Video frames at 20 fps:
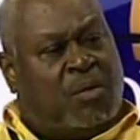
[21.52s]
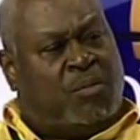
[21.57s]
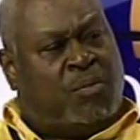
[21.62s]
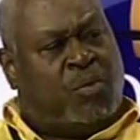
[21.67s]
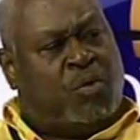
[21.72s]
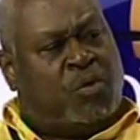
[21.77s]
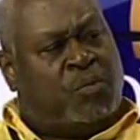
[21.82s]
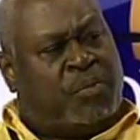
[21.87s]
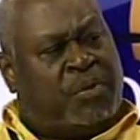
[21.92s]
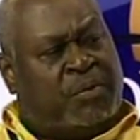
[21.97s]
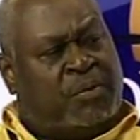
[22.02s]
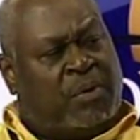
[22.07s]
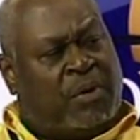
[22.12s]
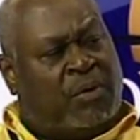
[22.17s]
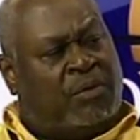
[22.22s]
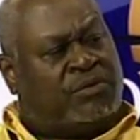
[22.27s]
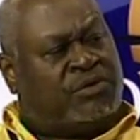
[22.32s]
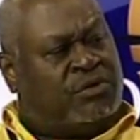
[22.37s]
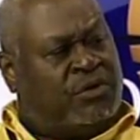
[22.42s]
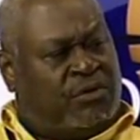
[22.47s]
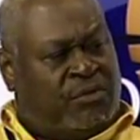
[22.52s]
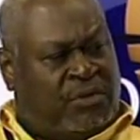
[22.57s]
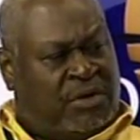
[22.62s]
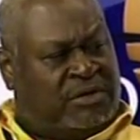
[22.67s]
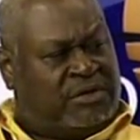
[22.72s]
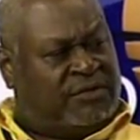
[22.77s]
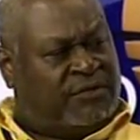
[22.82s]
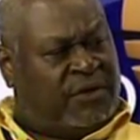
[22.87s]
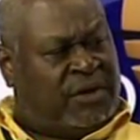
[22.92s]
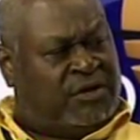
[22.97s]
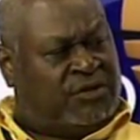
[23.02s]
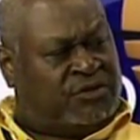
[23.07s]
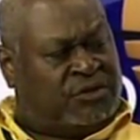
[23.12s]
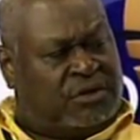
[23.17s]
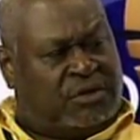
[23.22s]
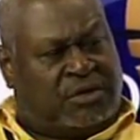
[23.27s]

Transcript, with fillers: poor people onto a reservation.